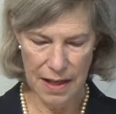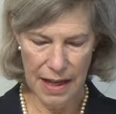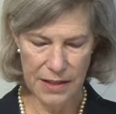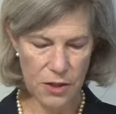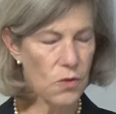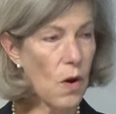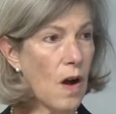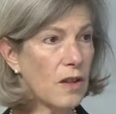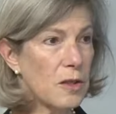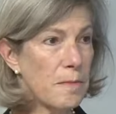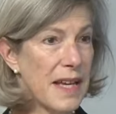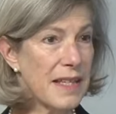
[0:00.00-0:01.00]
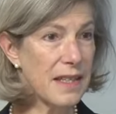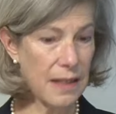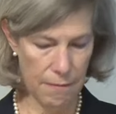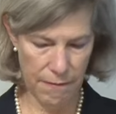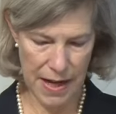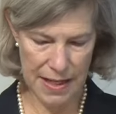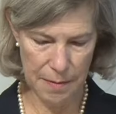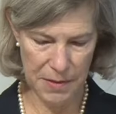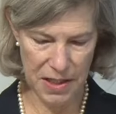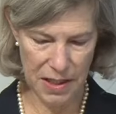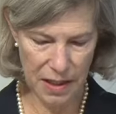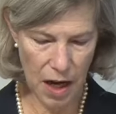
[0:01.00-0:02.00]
and strong domestic investment in